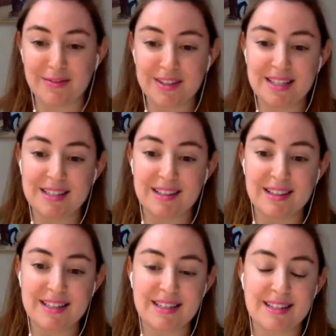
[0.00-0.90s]
This is
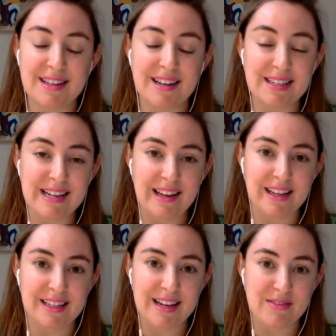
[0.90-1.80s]
the
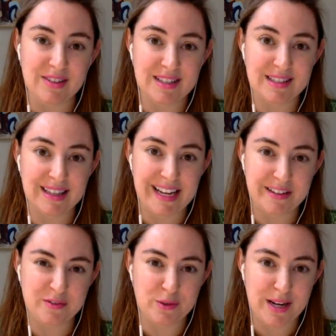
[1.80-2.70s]
Italian novelist Elena
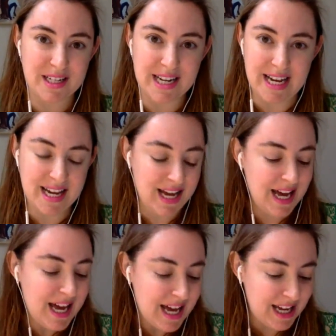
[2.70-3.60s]
Ferrante,
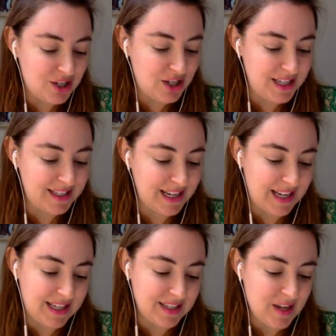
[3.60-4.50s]
and she
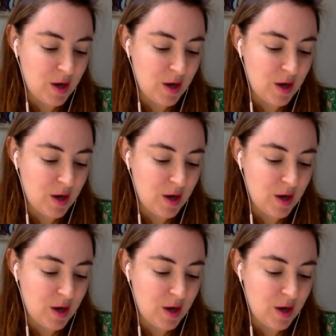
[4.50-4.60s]
says,